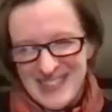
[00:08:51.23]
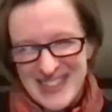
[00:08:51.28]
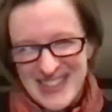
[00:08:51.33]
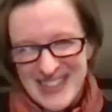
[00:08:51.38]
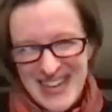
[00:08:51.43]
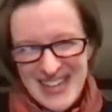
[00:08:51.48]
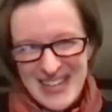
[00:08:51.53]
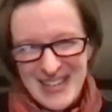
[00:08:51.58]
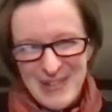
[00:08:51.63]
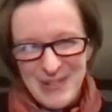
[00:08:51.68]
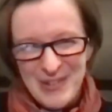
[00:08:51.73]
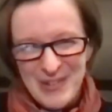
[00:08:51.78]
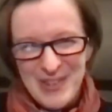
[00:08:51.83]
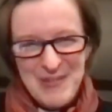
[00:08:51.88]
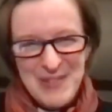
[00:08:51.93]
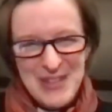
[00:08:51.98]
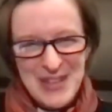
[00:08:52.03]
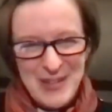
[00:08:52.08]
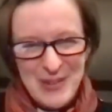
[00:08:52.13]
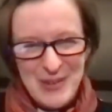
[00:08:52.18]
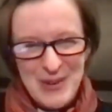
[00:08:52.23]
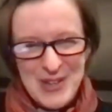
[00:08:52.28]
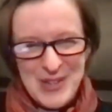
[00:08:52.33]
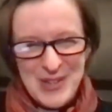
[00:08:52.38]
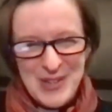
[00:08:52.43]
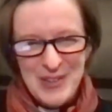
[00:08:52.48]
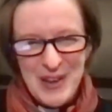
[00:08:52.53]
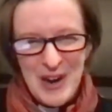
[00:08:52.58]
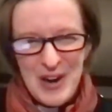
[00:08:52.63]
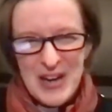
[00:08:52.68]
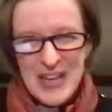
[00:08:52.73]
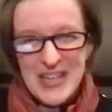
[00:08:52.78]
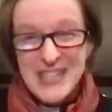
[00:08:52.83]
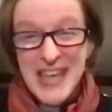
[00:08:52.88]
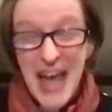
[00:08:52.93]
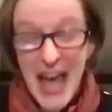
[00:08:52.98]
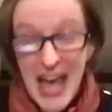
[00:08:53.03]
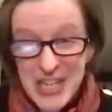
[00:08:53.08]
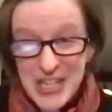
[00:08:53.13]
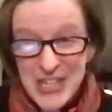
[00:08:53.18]
thank you. Some of these questions are
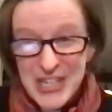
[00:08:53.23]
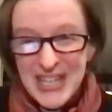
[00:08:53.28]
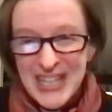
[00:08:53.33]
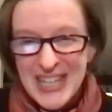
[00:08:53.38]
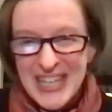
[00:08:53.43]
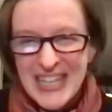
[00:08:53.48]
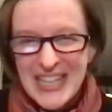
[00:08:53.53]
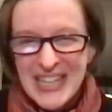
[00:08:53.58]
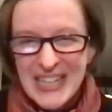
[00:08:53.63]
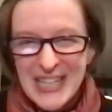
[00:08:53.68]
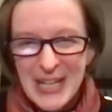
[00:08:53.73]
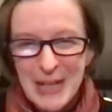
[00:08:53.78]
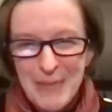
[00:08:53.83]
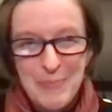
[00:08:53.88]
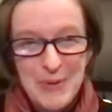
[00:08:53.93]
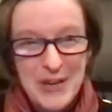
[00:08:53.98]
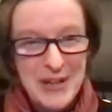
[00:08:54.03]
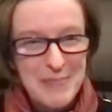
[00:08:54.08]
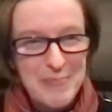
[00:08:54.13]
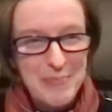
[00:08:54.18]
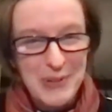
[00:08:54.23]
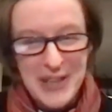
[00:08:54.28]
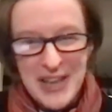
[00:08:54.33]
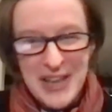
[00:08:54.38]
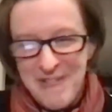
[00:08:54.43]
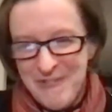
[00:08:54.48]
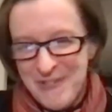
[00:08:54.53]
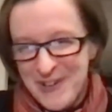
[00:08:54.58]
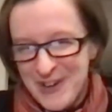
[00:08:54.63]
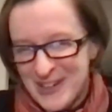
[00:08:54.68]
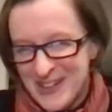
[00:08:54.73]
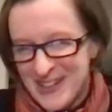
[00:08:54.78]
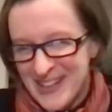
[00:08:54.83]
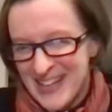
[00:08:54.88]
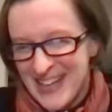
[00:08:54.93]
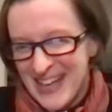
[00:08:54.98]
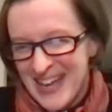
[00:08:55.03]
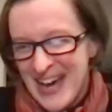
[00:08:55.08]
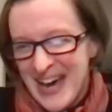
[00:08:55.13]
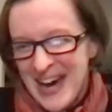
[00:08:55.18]
intentionally a little bit playful.
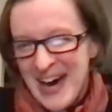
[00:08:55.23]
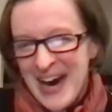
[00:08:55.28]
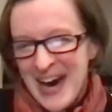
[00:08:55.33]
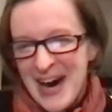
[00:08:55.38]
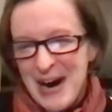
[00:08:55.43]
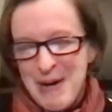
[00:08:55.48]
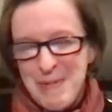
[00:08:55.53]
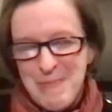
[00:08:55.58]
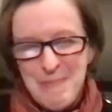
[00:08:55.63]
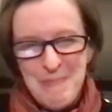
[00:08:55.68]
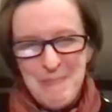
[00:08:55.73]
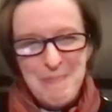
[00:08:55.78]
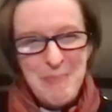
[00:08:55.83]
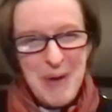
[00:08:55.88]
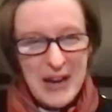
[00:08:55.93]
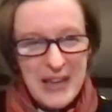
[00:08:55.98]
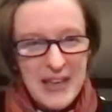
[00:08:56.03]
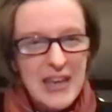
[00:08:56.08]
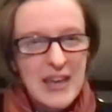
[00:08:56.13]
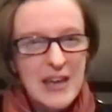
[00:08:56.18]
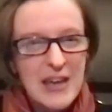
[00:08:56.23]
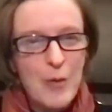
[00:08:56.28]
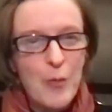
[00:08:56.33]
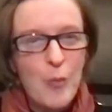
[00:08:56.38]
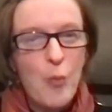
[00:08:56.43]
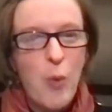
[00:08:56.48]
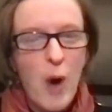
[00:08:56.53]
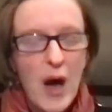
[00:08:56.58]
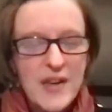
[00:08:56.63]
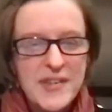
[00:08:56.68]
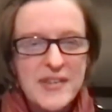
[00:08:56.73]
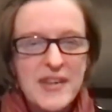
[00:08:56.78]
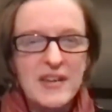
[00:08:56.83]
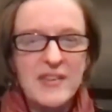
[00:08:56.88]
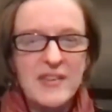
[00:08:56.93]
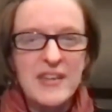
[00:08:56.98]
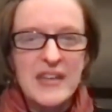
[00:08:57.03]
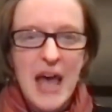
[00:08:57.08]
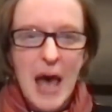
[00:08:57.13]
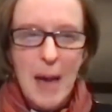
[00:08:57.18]
Becky, what does
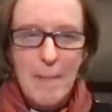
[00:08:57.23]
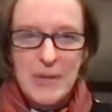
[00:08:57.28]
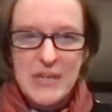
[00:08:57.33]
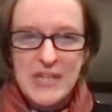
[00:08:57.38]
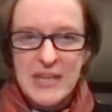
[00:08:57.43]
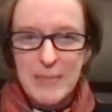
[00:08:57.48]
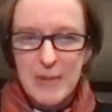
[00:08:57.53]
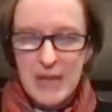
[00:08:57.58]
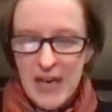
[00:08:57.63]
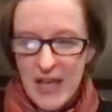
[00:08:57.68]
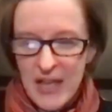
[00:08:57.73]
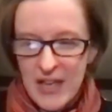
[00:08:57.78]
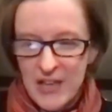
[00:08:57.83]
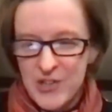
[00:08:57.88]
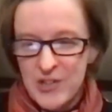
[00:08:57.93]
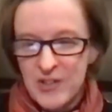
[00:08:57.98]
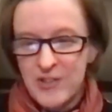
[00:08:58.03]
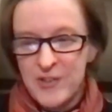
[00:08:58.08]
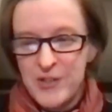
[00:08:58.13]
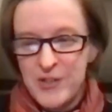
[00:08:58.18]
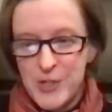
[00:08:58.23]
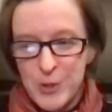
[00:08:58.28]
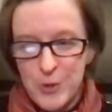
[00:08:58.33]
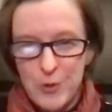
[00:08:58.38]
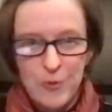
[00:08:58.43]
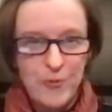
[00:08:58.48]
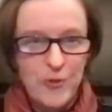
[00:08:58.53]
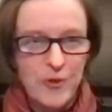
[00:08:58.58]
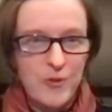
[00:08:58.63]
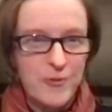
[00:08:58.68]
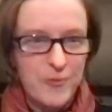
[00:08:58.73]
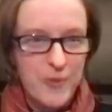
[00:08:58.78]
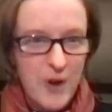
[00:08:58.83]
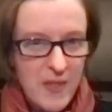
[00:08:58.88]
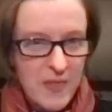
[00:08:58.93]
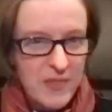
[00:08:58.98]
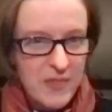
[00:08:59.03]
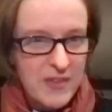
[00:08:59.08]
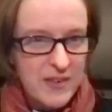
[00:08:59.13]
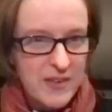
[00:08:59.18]
an epidemiologist do for
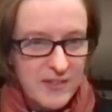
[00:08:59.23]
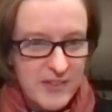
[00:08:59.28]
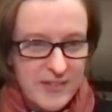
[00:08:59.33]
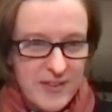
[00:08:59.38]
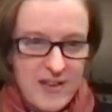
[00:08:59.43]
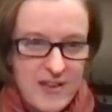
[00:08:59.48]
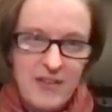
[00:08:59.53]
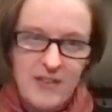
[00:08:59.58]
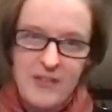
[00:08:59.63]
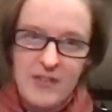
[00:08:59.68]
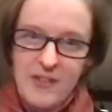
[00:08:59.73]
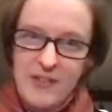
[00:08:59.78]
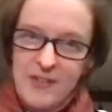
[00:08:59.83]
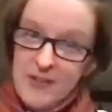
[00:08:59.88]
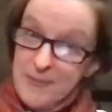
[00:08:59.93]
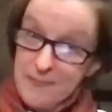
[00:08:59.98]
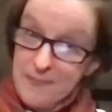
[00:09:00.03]
fun these days?